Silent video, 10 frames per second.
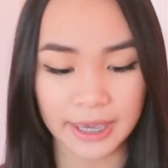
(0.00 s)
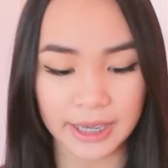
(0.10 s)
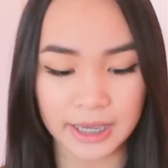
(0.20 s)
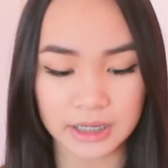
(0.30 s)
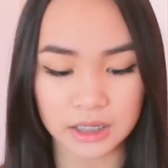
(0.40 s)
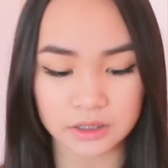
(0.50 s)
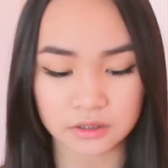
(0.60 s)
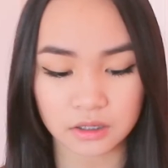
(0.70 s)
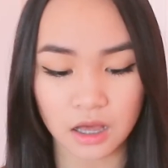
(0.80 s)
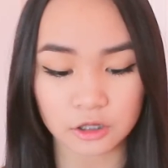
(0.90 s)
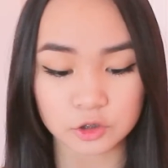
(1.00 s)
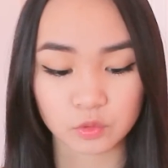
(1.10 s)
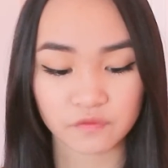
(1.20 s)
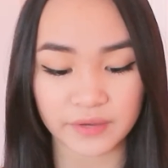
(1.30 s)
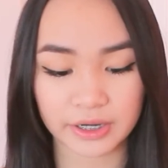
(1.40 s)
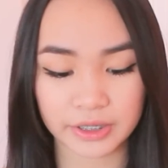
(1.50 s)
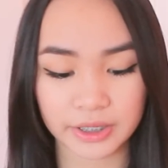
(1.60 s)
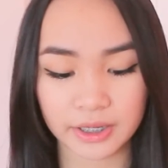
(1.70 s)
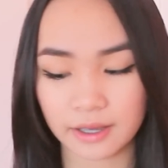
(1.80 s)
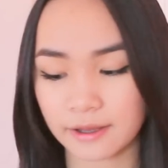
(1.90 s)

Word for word: And the colors will vary.